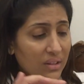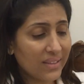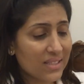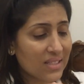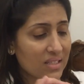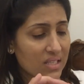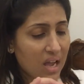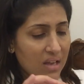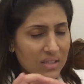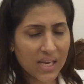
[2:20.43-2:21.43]
This does
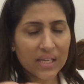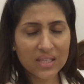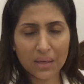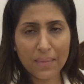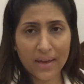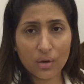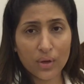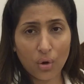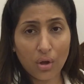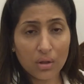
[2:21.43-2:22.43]
not taste like mango
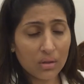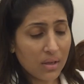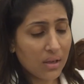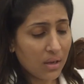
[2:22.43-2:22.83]
at all.